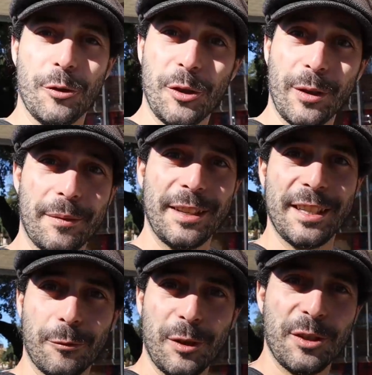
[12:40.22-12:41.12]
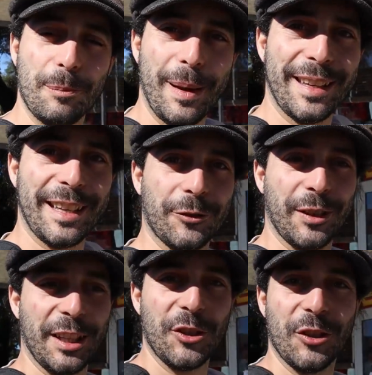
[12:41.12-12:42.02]
We still have these rich baking
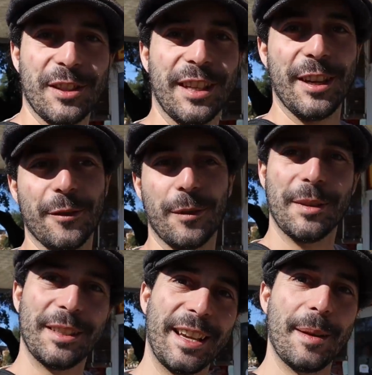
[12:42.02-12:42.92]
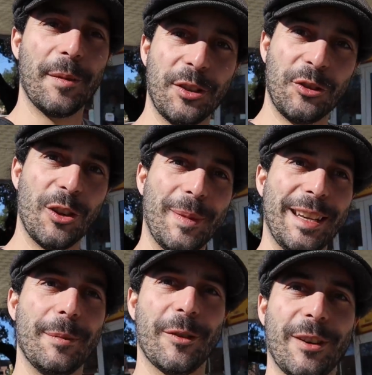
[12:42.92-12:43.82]
traditions here from the time of the
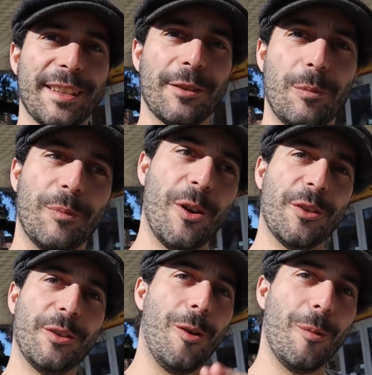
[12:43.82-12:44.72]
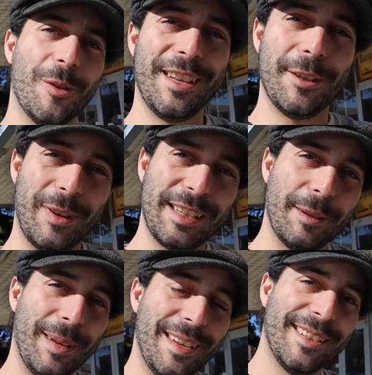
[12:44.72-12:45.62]
German immigrants who brought over these
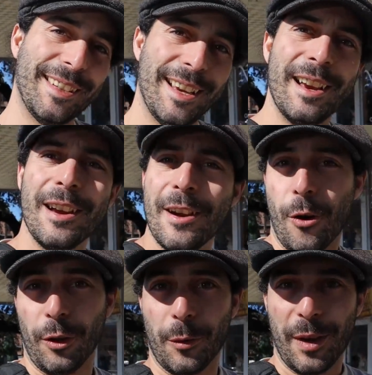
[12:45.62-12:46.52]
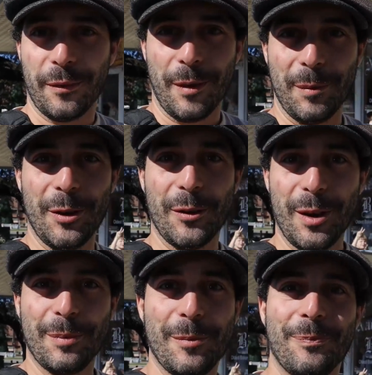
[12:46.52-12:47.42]
recipes all the way from
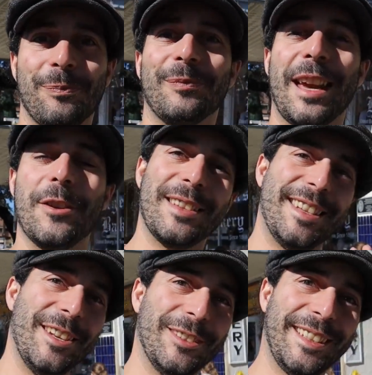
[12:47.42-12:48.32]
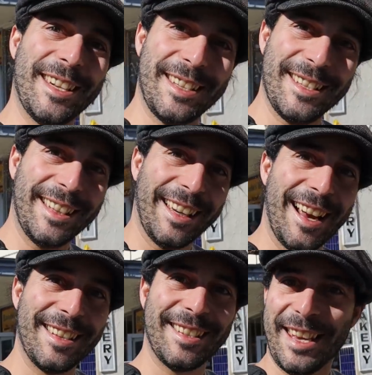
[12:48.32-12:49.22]
Europe. You can still taste these
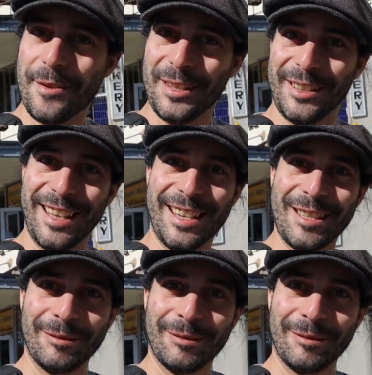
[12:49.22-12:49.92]
delights even today.